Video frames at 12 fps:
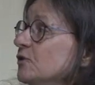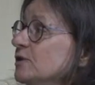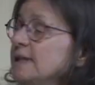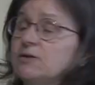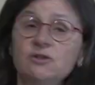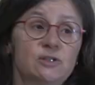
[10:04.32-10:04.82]

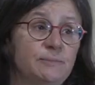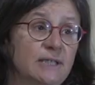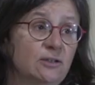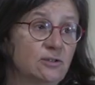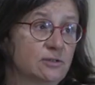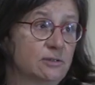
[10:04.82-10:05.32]
40 years
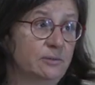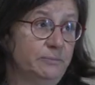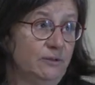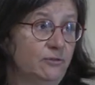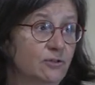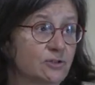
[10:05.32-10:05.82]

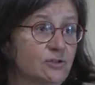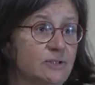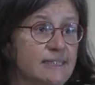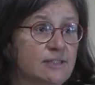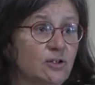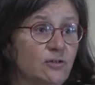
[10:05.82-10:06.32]
before the
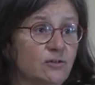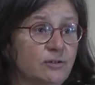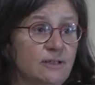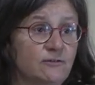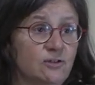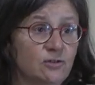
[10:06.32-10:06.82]

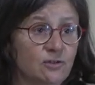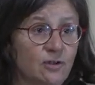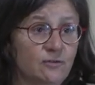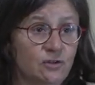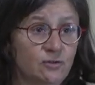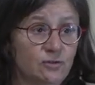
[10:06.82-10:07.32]
discovery of the,
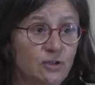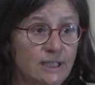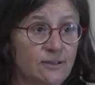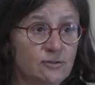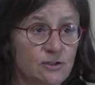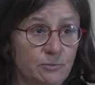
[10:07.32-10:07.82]
of the
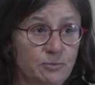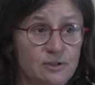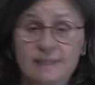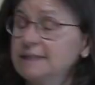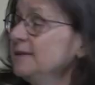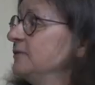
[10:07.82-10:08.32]
nucleus, the
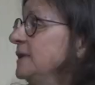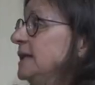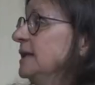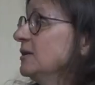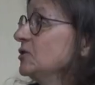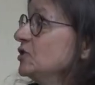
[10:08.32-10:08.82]

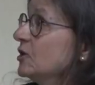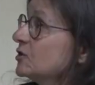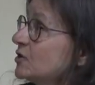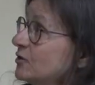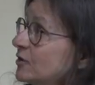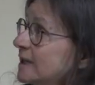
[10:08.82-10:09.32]
positively uh,
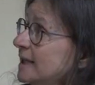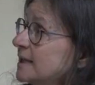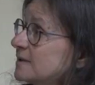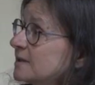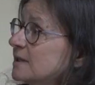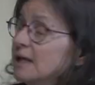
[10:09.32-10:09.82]
charged
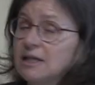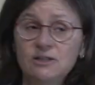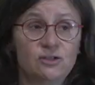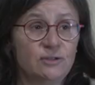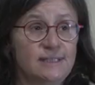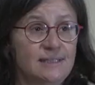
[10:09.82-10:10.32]
nucleus.
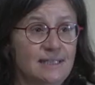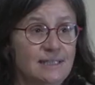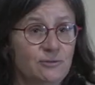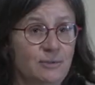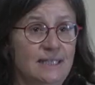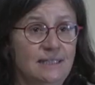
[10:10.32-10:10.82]
So it's,
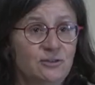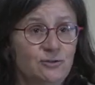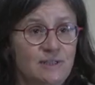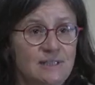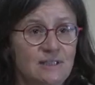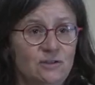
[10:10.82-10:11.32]
it's really
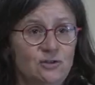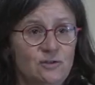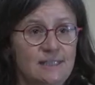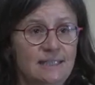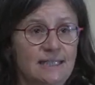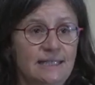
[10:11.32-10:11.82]
interesting to
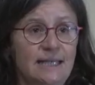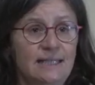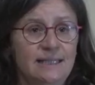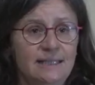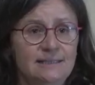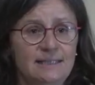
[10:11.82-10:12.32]
see that
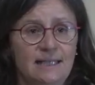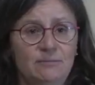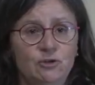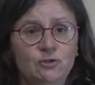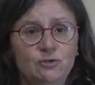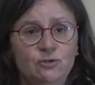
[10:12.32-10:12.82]
at that
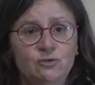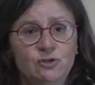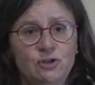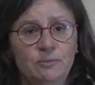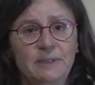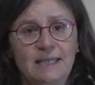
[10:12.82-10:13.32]
time you could do
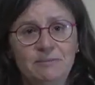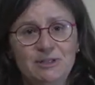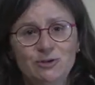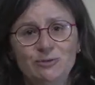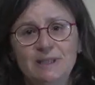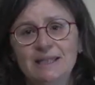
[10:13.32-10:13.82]
some
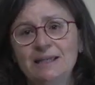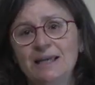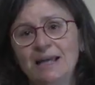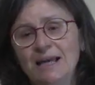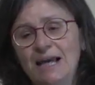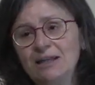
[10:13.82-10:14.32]
chemistry
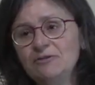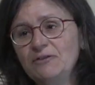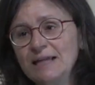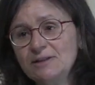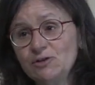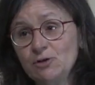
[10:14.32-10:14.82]
and
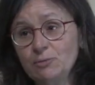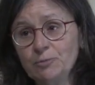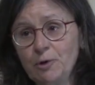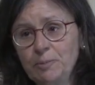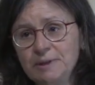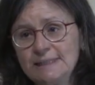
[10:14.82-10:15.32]
find some
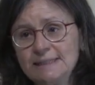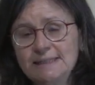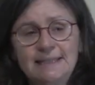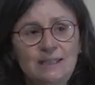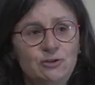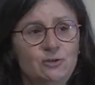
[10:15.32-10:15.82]

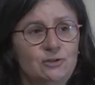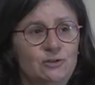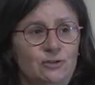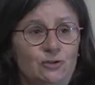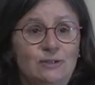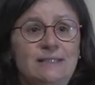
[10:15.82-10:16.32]
properties that you